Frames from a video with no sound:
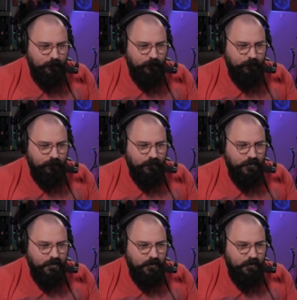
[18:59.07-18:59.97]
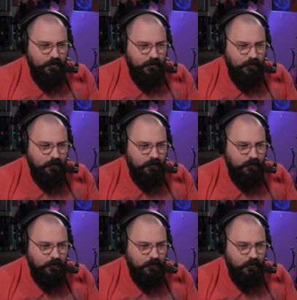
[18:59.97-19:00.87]

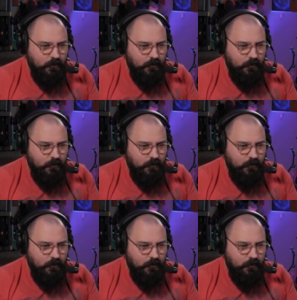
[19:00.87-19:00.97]
[no speech]